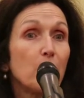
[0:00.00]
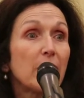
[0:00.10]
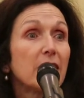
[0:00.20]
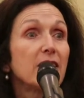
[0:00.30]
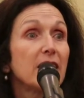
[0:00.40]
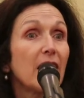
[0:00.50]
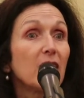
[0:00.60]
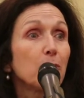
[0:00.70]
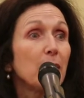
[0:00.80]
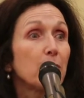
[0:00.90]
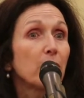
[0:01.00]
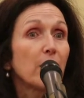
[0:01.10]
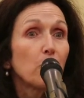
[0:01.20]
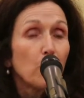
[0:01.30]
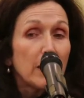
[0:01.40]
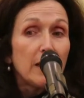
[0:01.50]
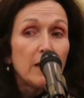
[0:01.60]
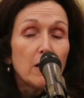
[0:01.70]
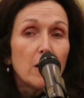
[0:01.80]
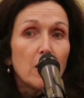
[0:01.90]
Because the young people that
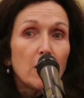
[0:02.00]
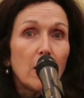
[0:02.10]
we